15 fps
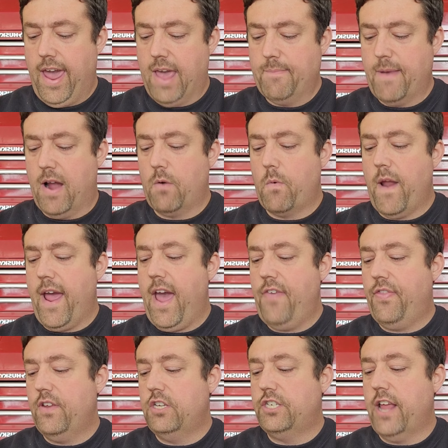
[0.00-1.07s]
And my
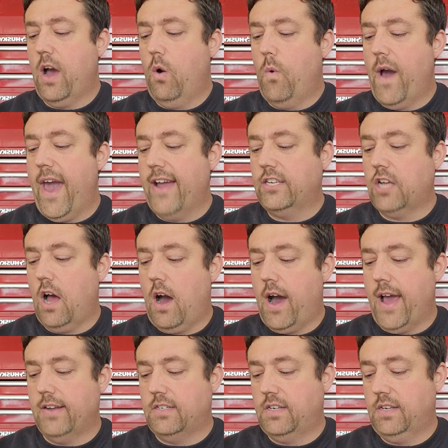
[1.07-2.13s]
wrath shall wax
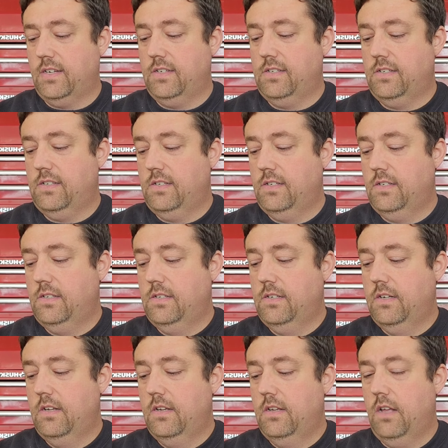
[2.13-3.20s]
hot.
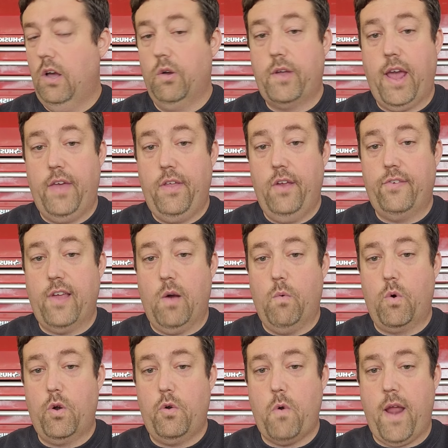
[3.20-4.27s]
Okay, there's that
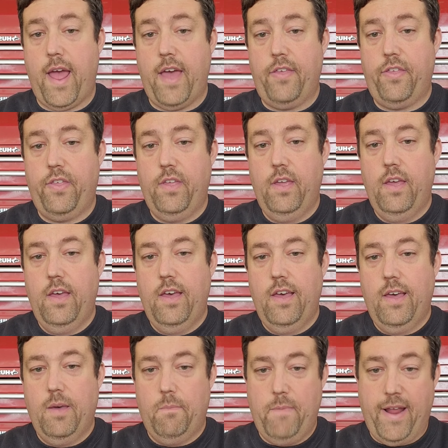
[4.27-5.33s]
word wrath,
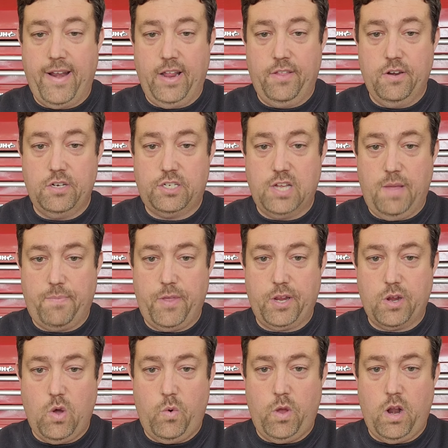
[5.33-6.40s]
meaning there's
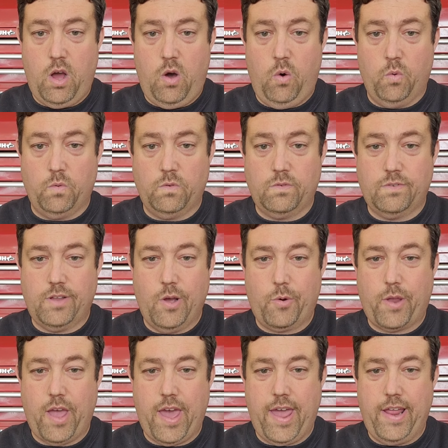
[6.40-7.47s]
something going on.
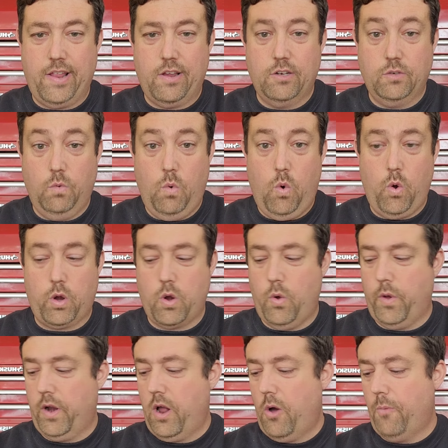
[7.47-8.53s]
Okay, there's a war
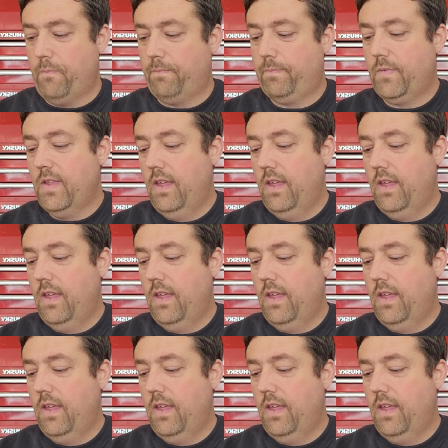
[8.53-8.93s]
going on.